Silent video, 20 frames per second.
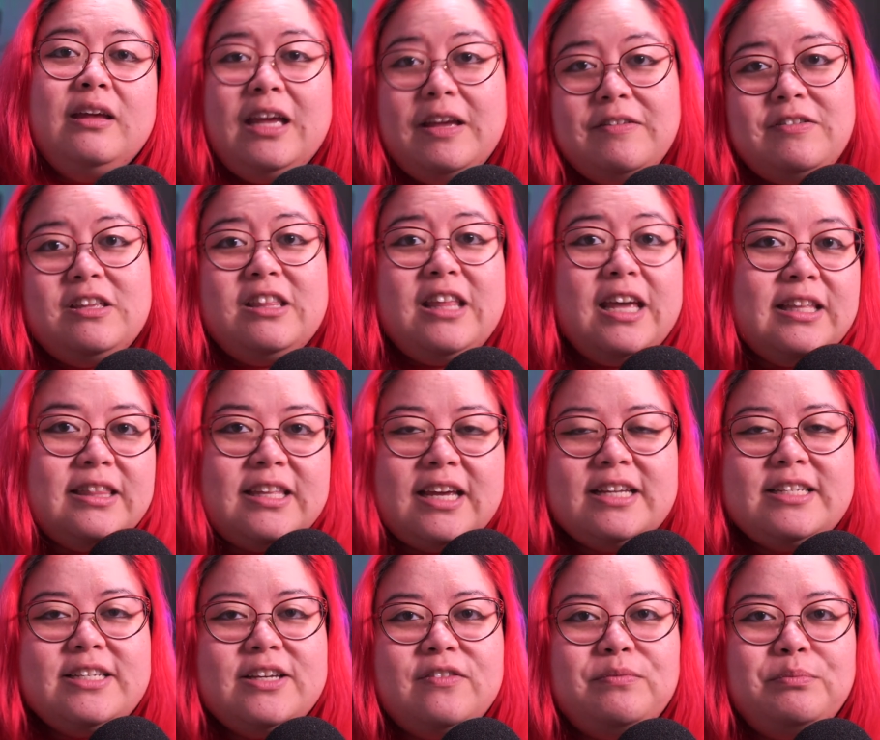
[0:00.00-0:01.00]
If you like the
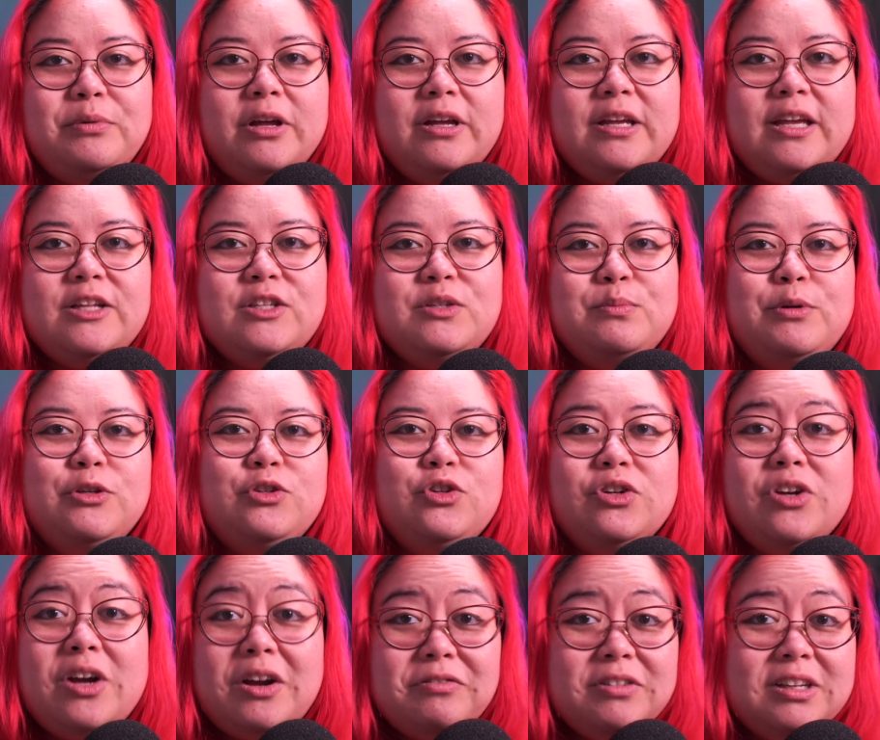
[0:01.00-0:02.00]
idea of plugins but
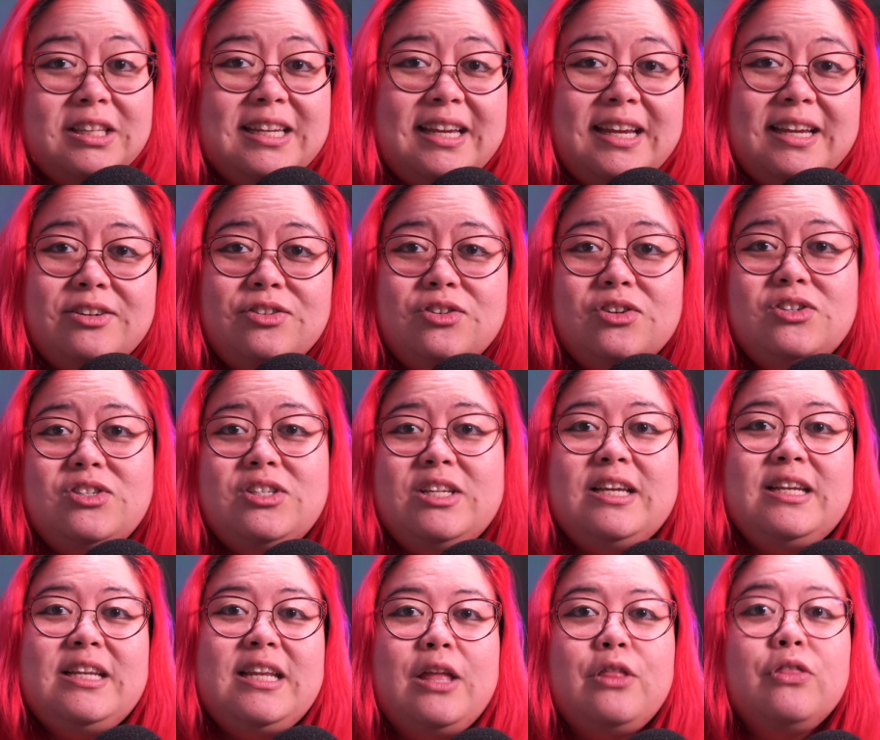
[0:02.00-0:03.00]
you're not really
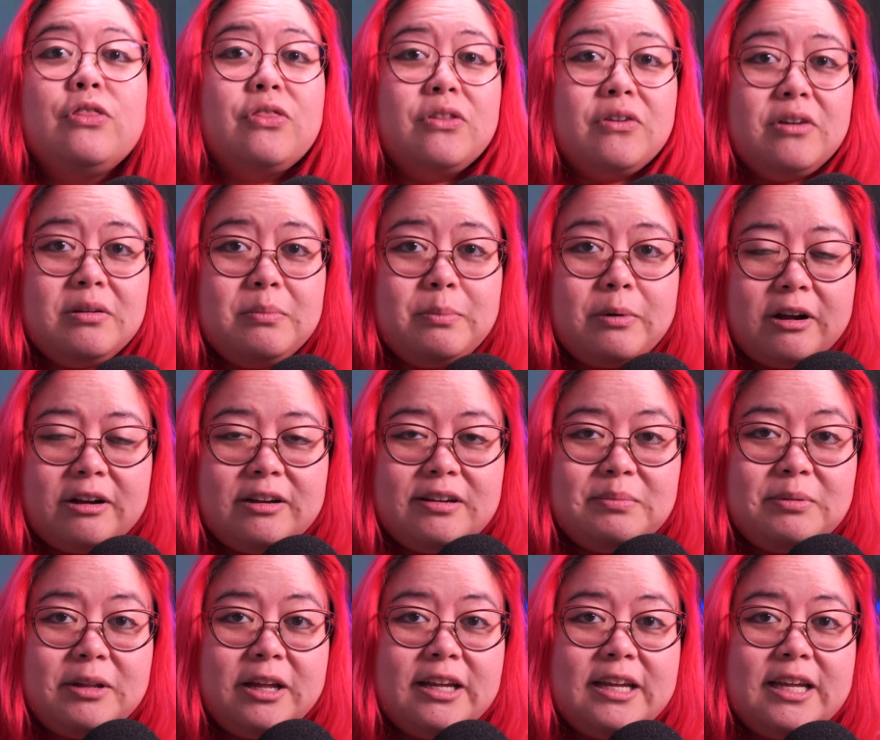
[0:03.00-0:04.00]
interested in
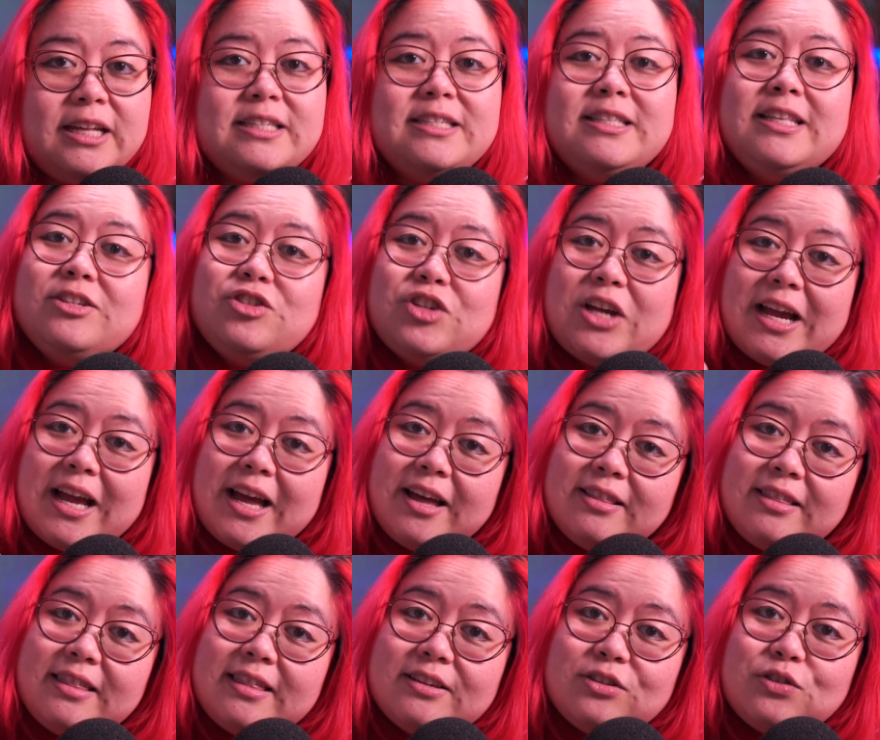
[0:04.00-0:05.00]
third-party plugins, then check
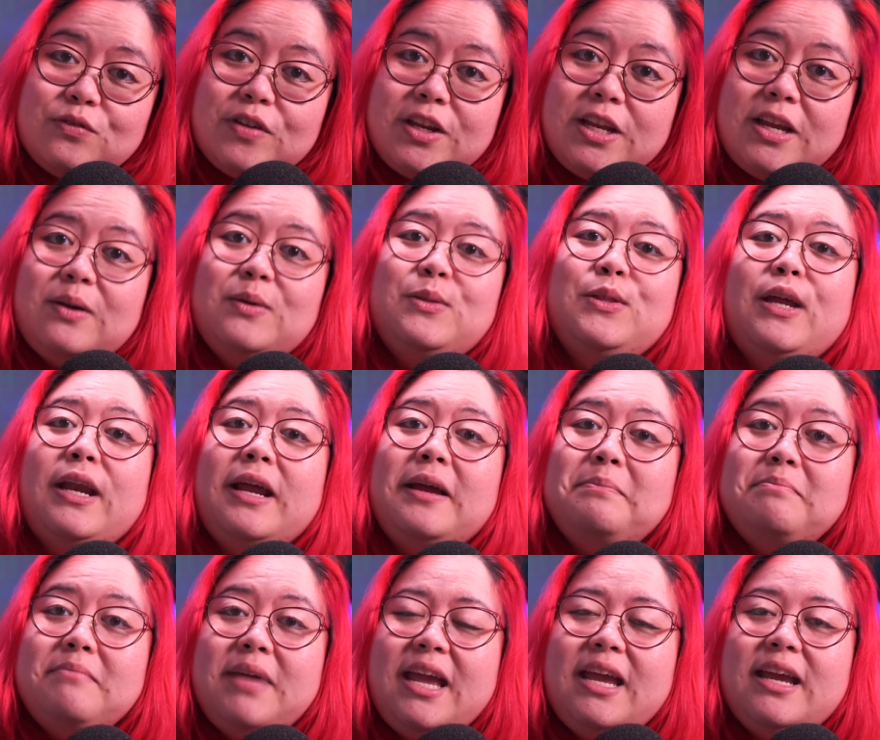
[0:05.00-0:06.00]
out this video that
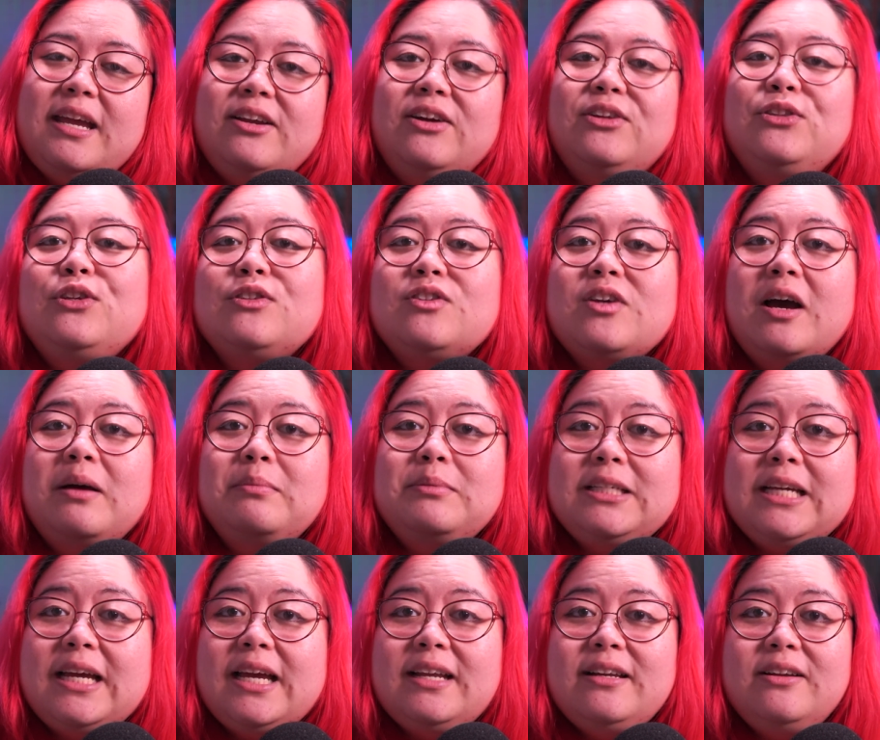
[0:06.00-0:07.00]
I made on the top
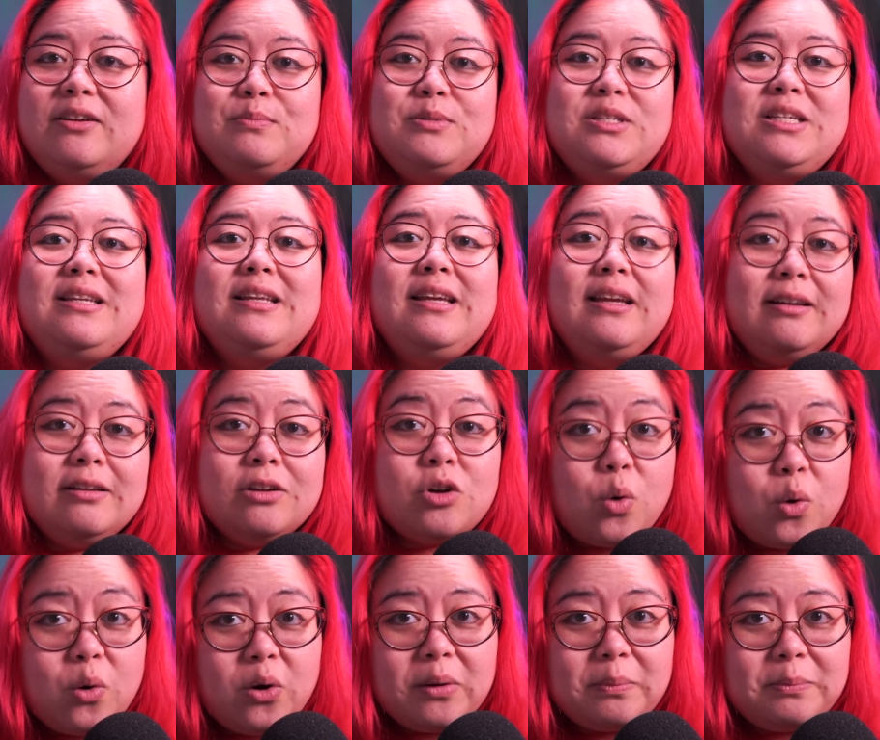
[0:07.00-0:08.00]
10 Obsidian
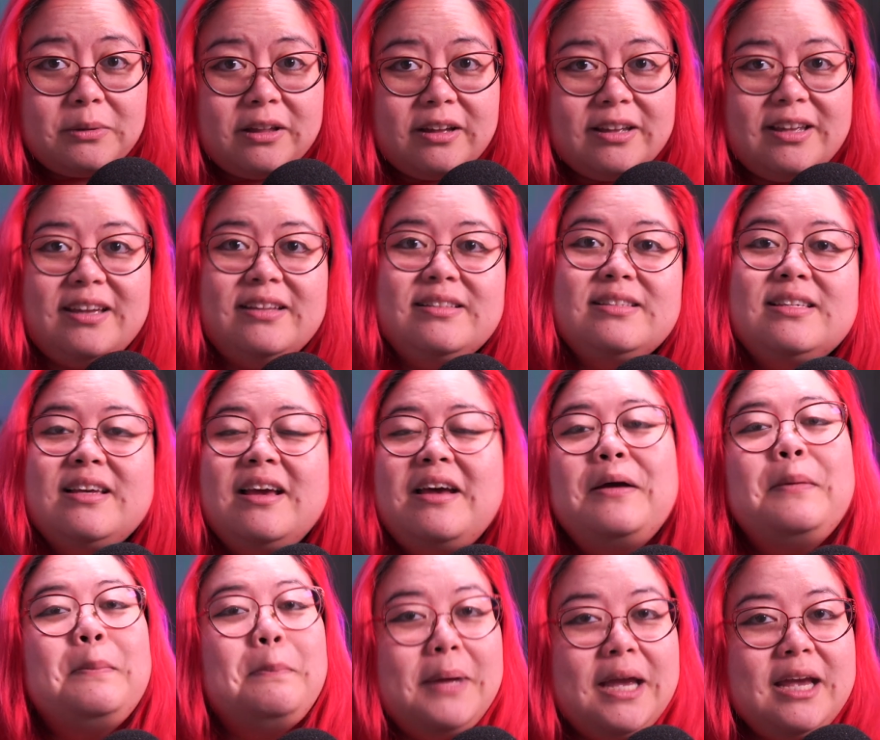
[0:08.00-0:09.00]
Core plugins
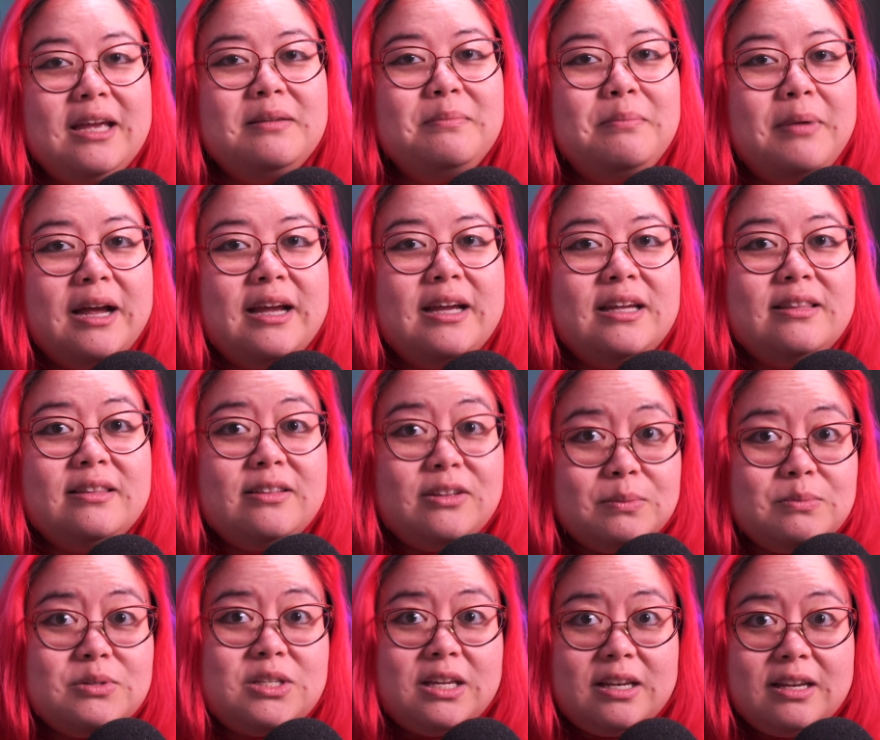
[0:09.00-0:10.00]
made by the
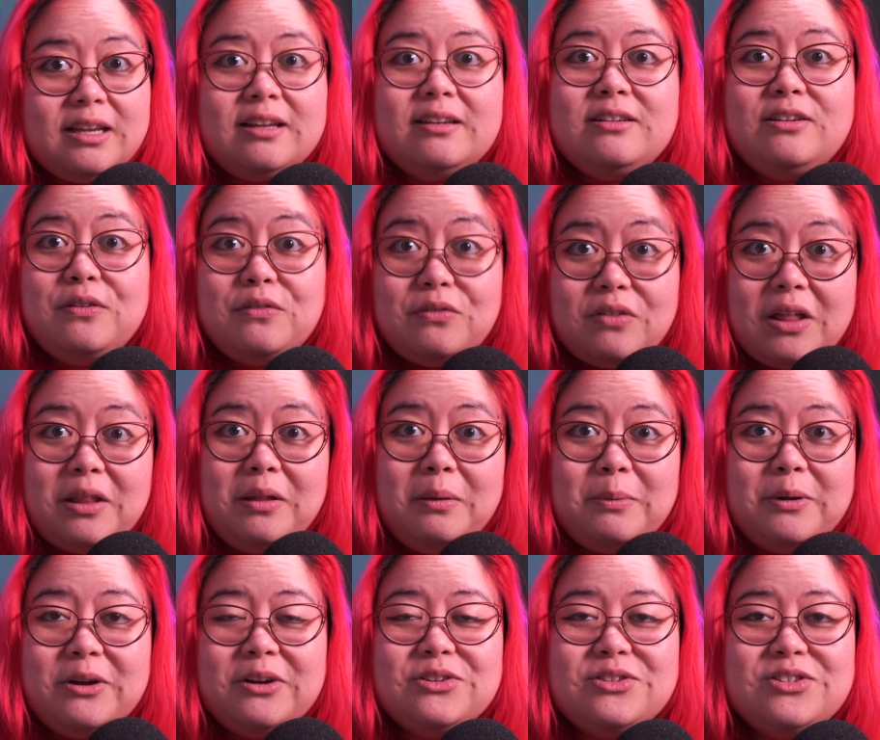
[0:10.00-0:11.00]
Obsidian
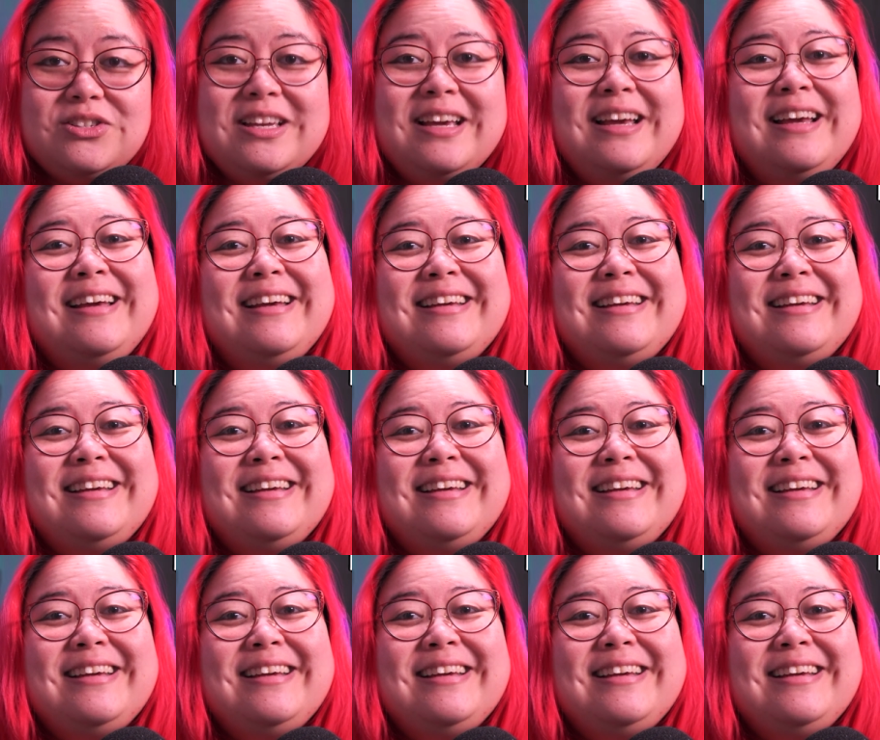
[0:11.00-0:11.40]
developers.